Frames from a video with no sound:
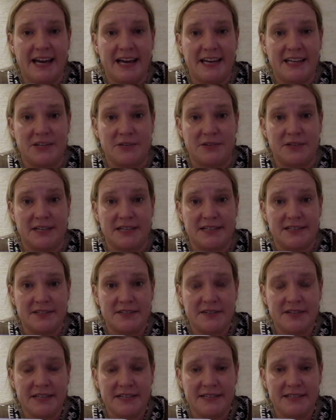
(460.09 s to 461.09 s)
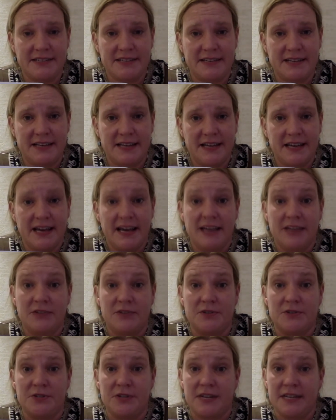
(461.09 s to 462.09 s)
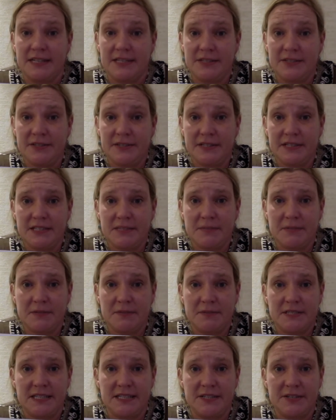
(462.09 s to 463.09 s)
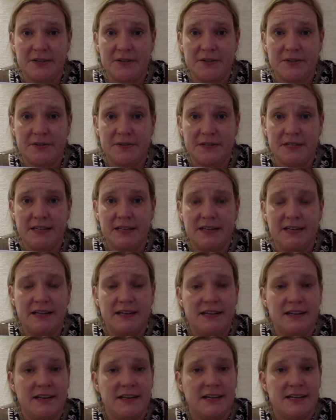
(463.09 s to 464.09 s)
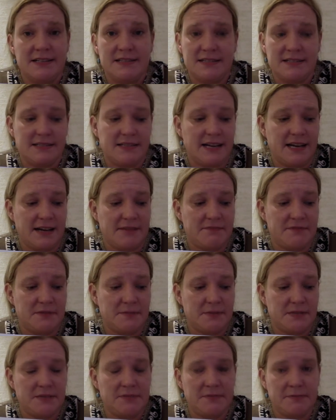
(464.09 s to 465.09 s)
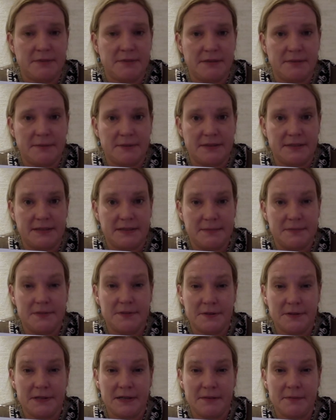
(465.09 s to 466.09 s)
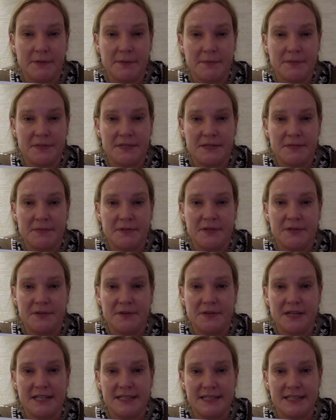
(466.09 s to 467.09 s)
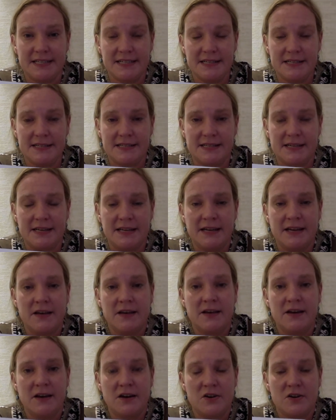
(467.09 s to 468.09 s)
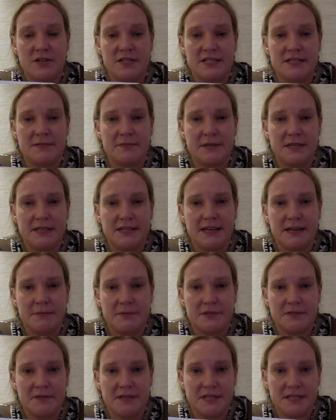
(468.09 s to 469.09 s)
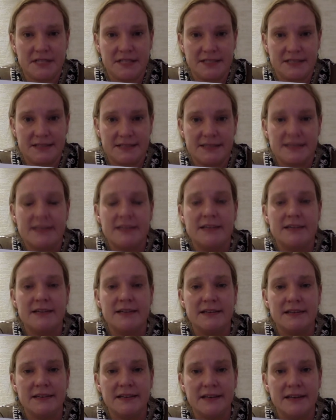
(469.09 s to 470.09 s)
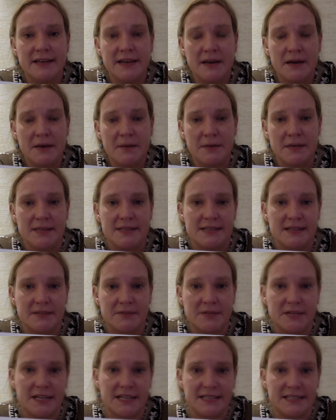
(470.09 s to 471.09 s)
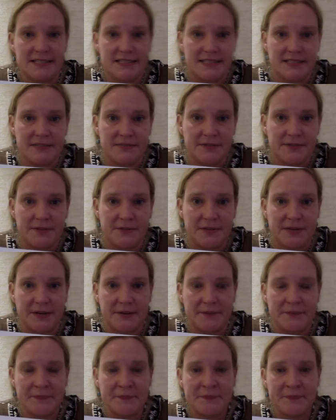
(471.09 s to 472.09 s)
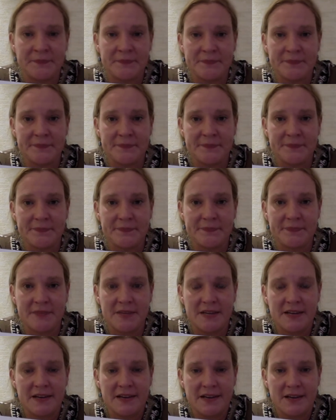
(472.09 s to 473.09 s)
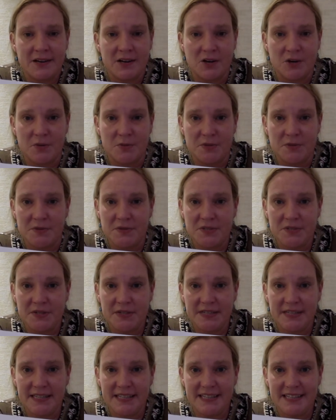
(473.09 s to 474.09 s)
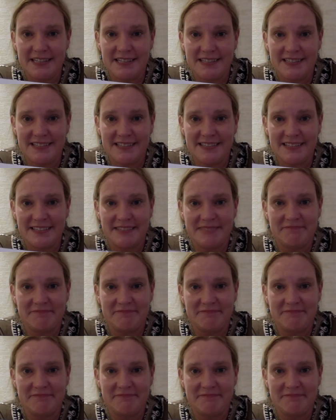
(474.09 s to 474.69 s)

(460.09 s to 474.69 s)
You can answer it. You can try to do the experiment on your own. It doesn't have to be with paper clips. You can come up with some of your own ideas, or just make the observations based on what I just did for you now. Hope you enjoyed this.